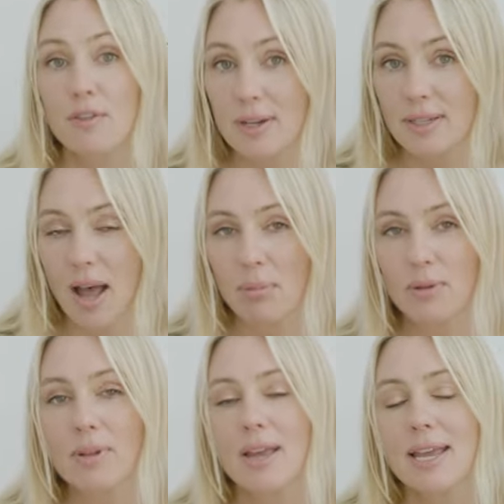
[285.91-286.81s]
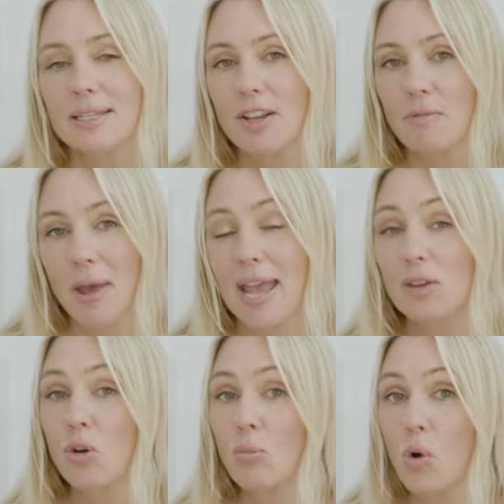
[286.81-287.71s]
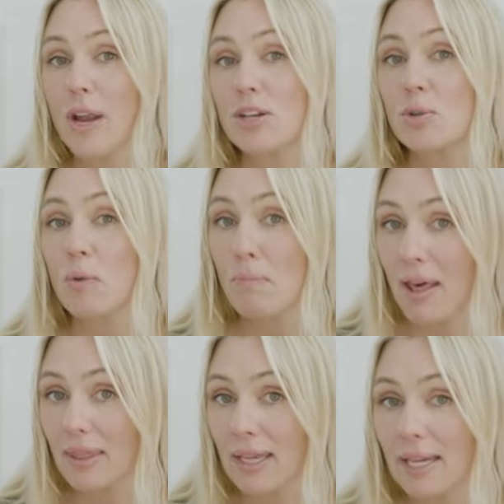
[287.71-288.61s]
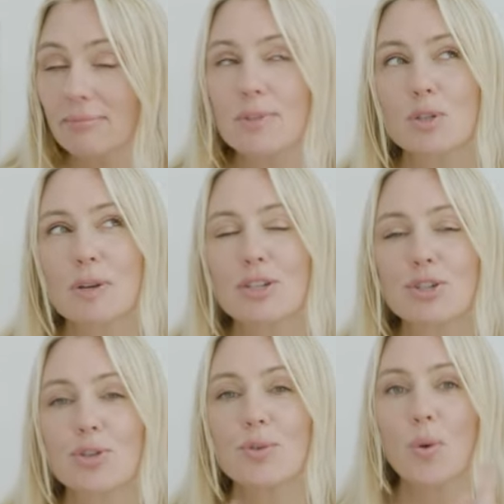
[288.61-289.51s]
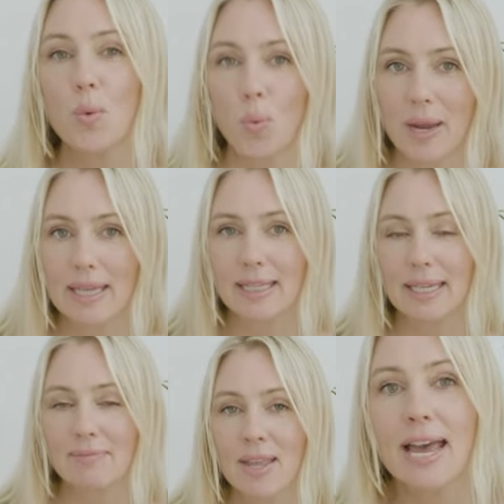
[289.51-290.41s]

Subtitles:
For example, instead of paying your mortgage monthly, switch to weekly.